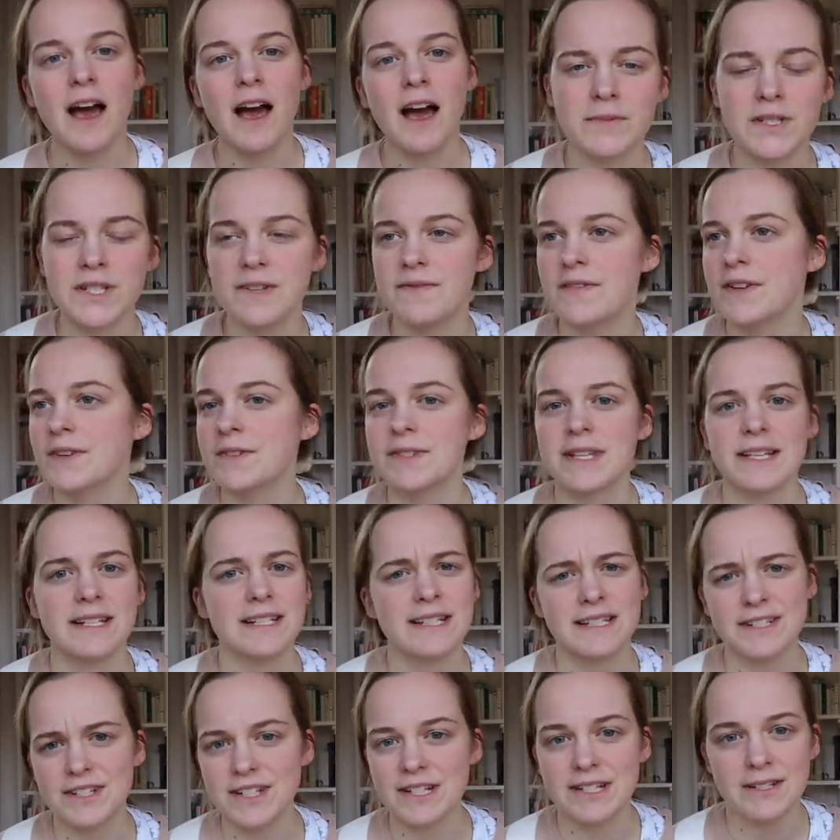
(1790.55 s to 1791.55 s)
She feels like
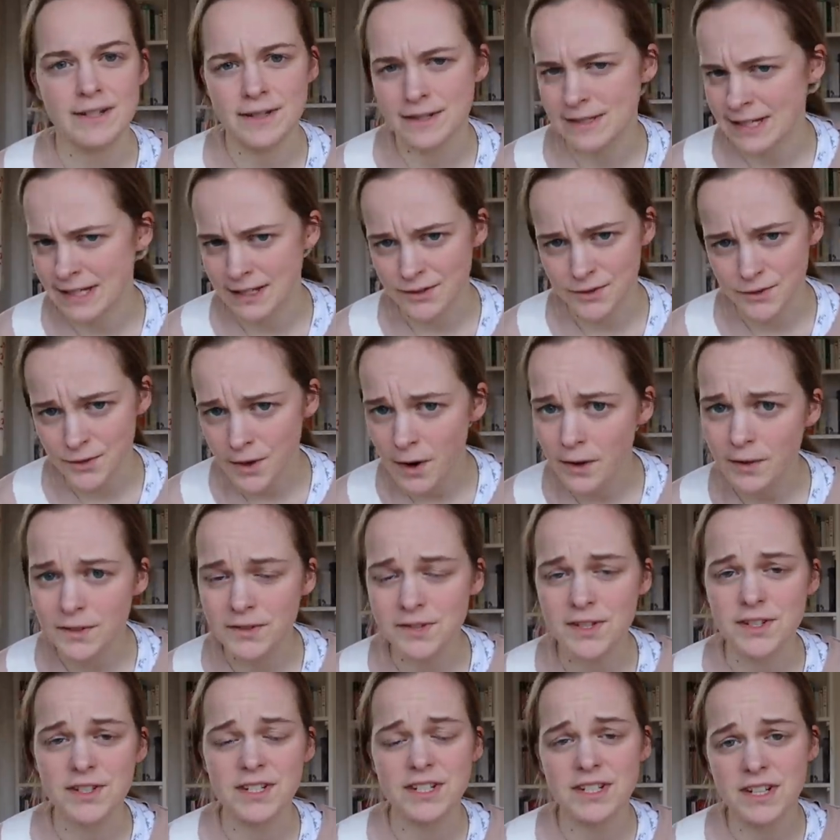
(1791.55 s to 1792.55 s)
she's losing control,
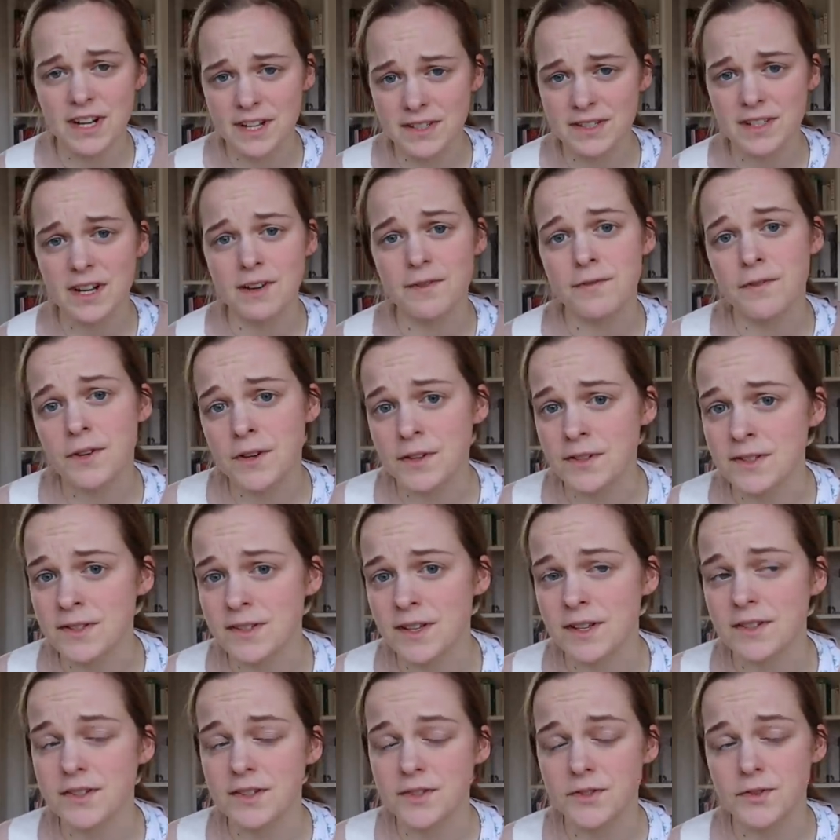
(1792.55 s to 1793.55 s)
and so she turns to her food and
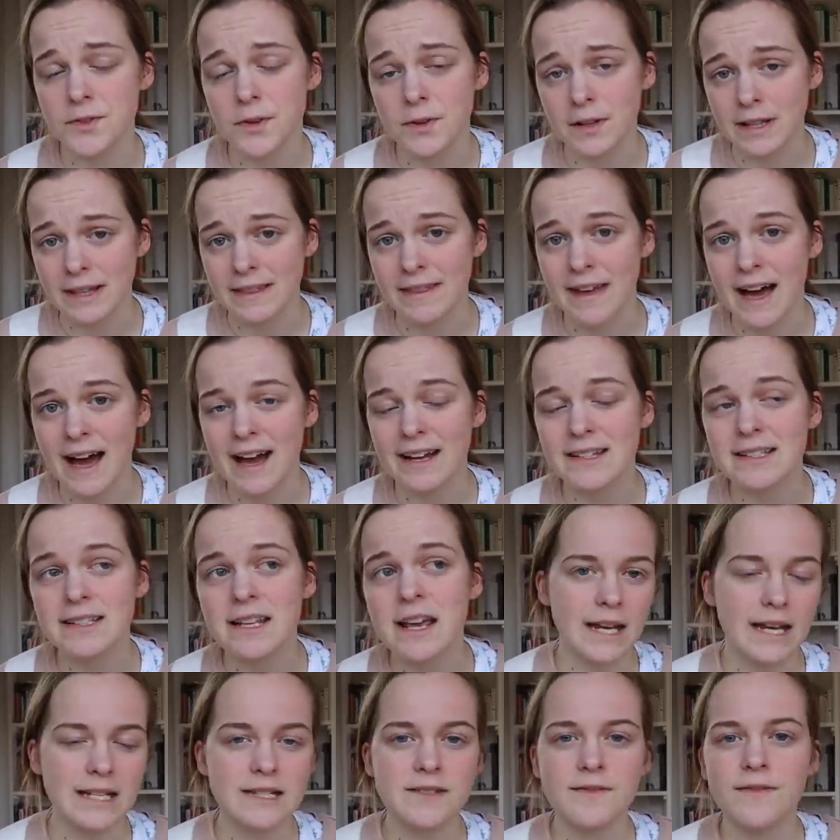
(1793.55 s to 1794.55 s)
starts controlling that.
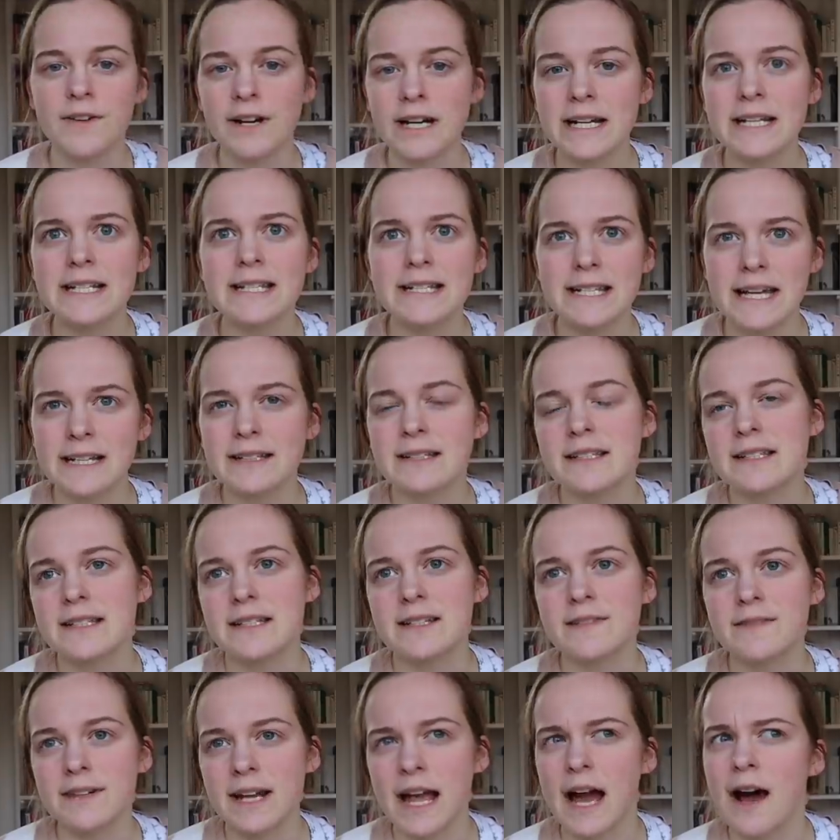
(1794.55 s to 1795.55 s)
It's a very
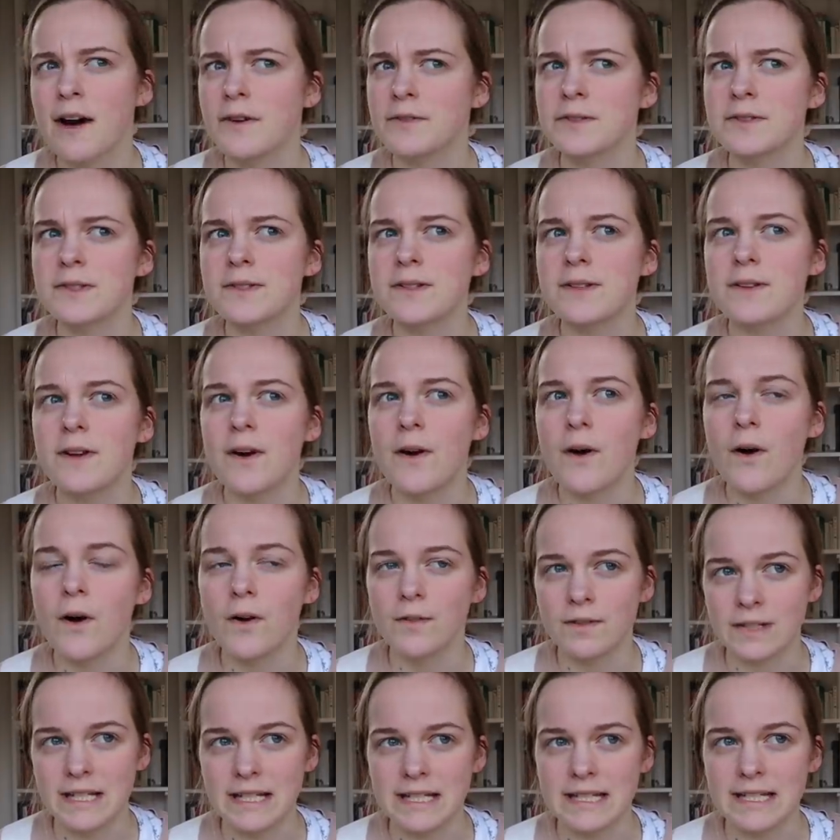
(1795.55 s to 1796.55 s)
sensitive account
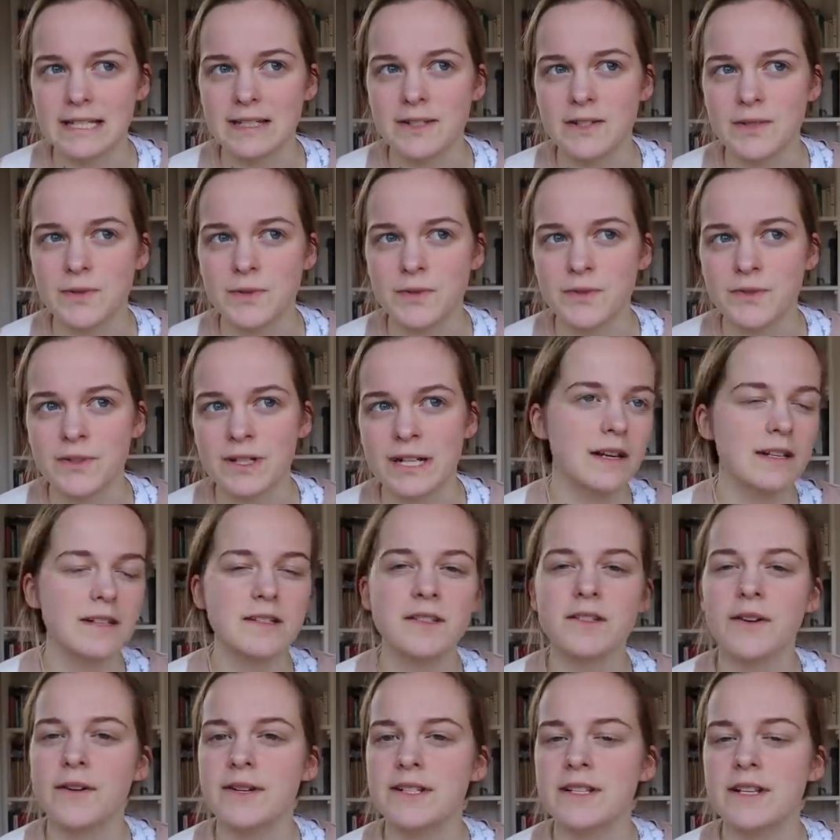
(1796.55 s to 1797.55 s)
of an eating disorder, and it
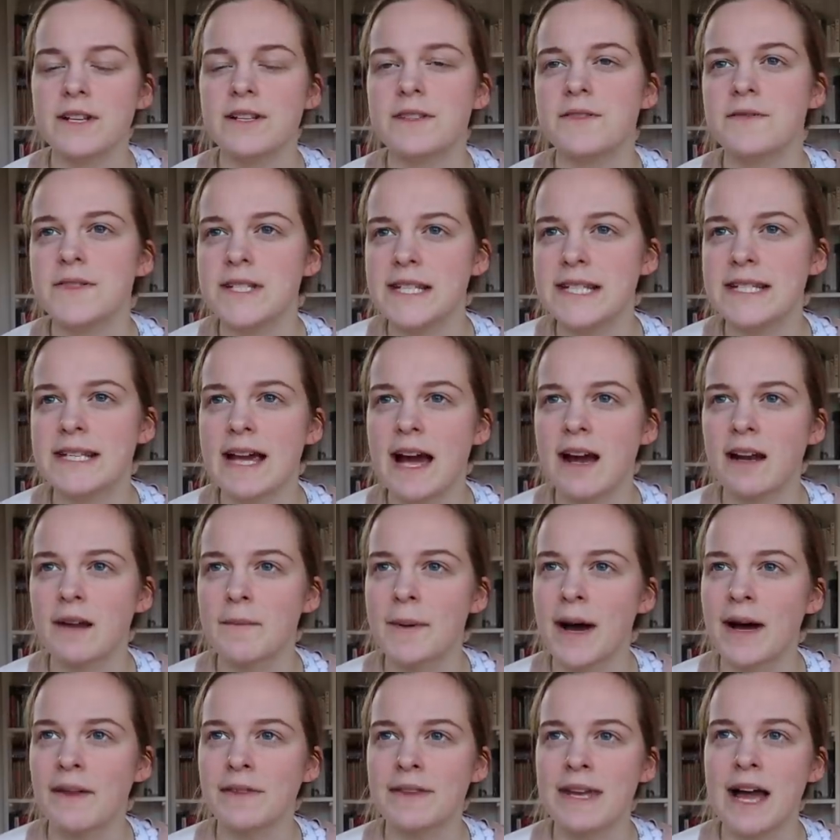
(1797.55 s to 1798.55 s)
doesn't go into loads of detail
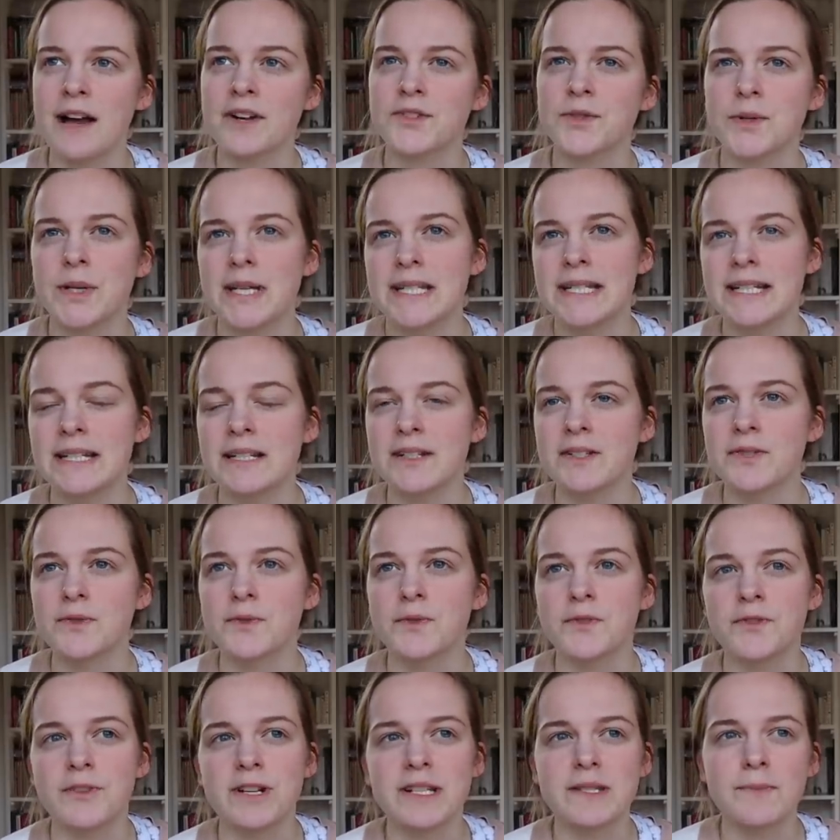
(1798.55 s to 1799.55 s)
about the actual eating
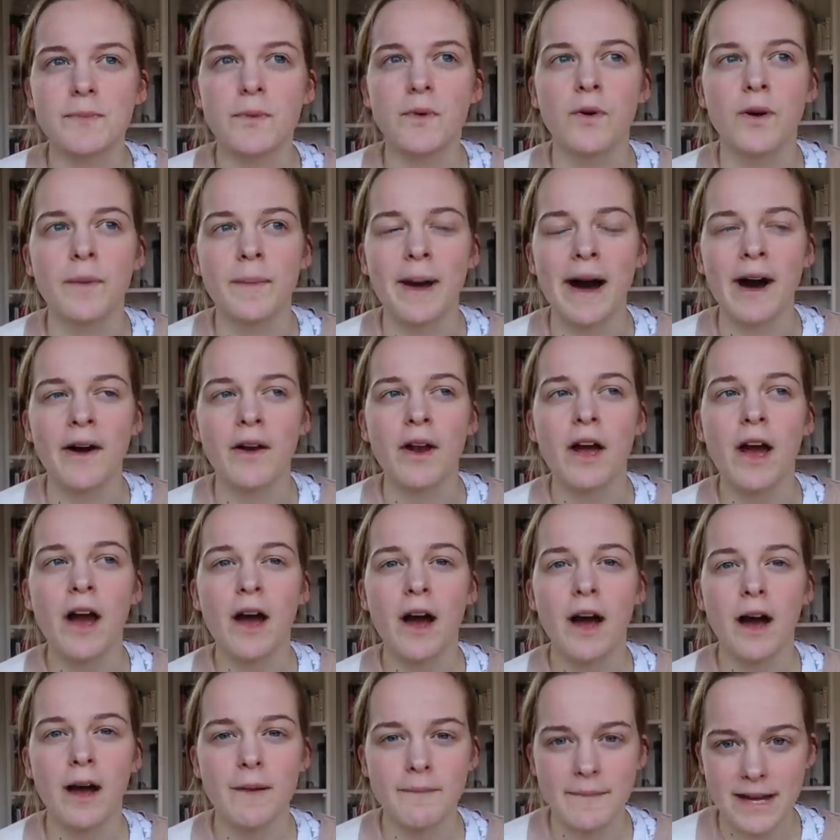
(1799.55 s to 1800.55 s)
disorder. It's more about
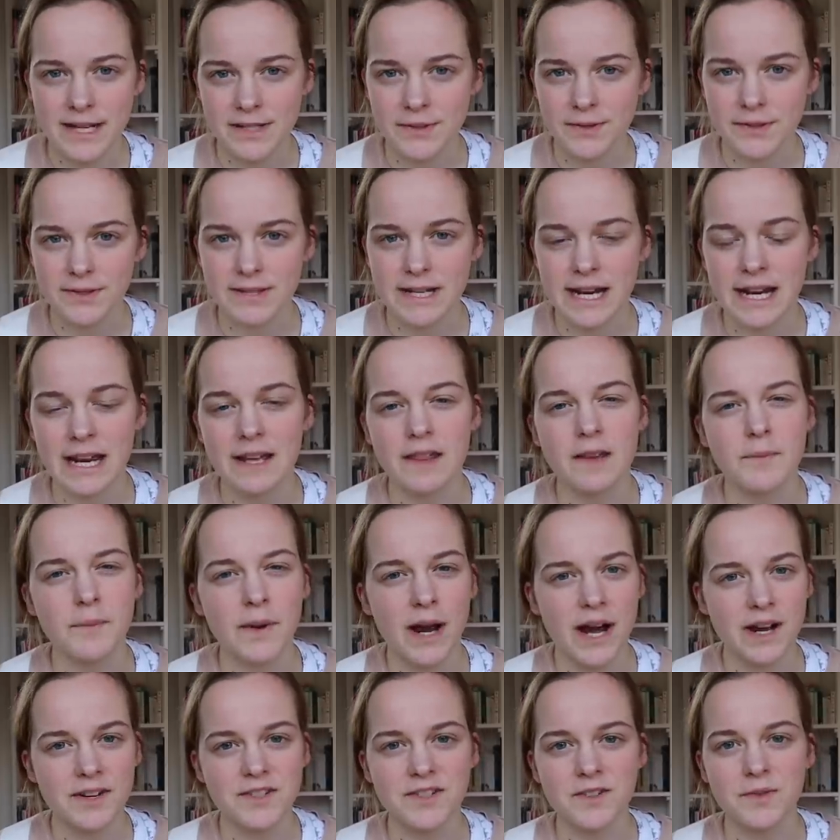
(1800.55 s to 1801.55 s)
her mental state and the
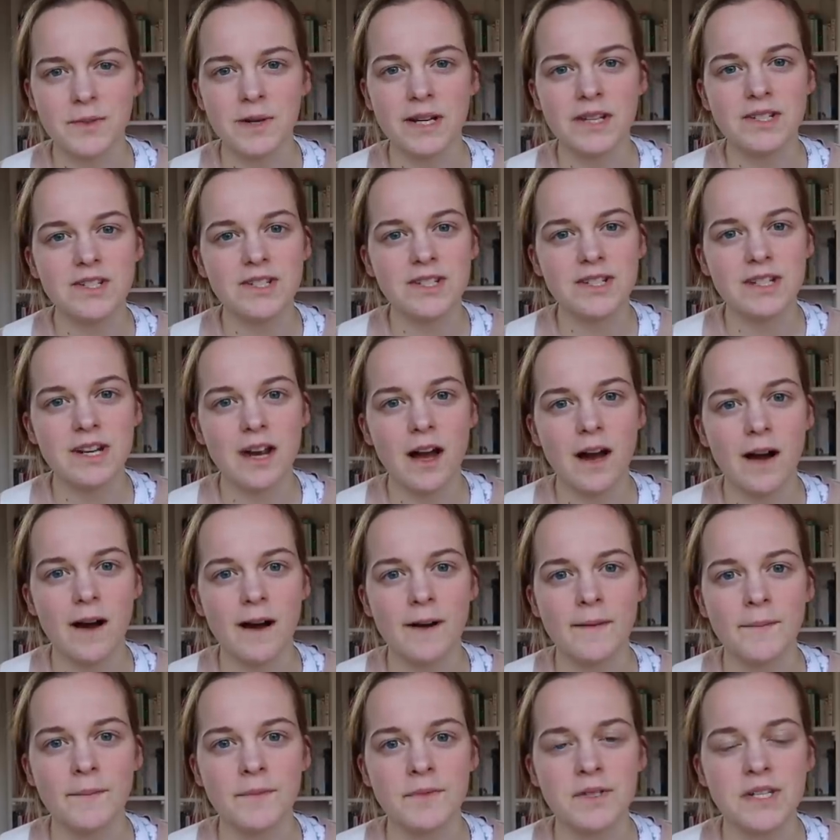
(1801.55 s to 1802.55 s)
pressure which
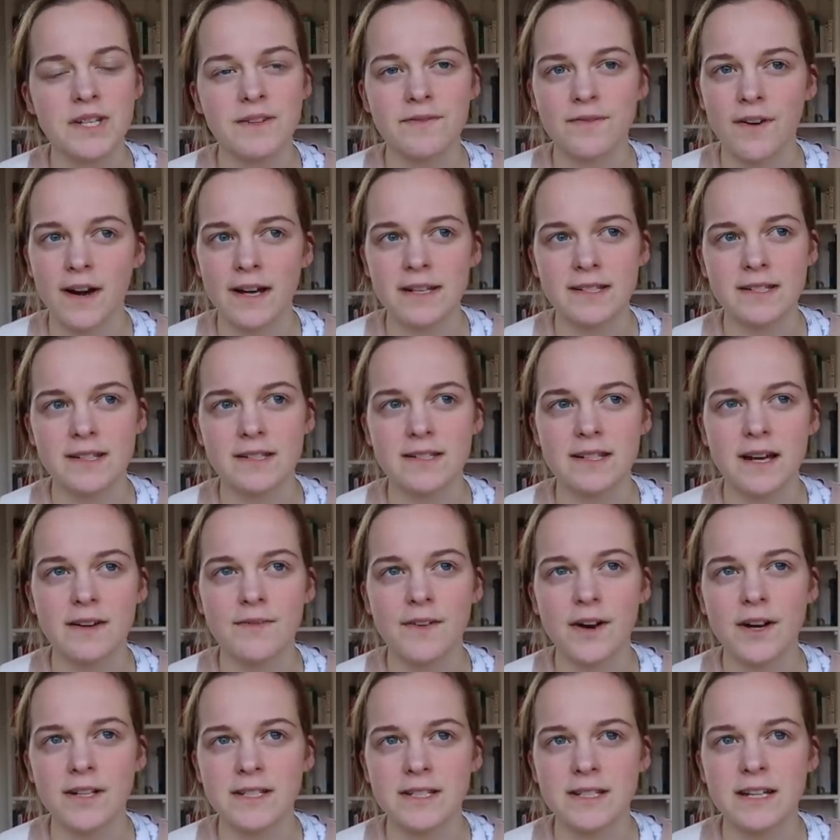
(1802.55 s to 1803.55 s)
she finds
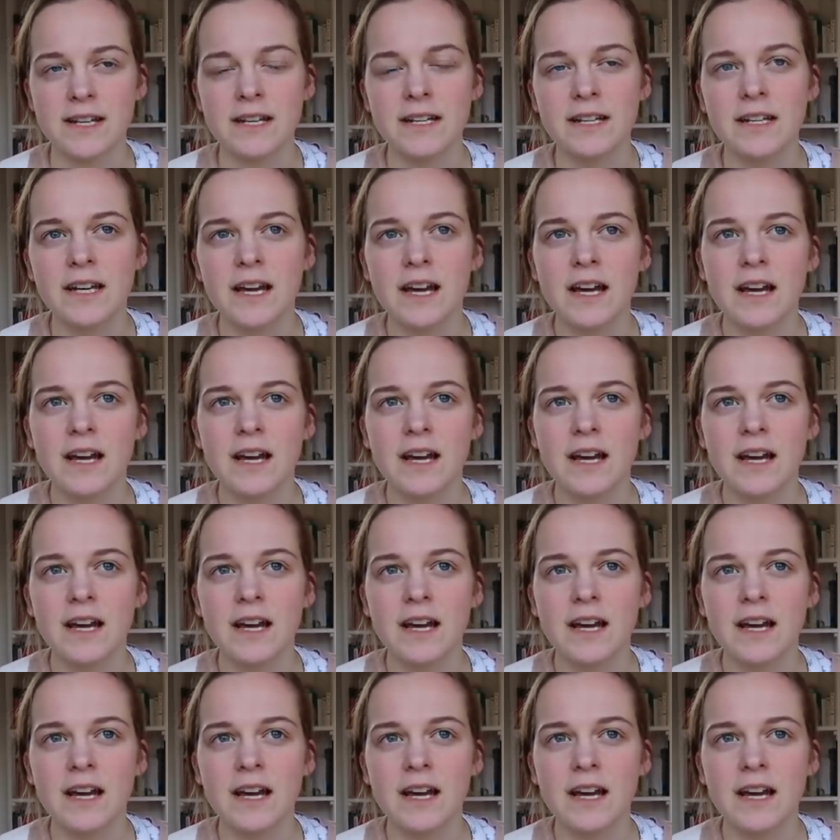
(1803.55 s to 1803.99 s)
herself under.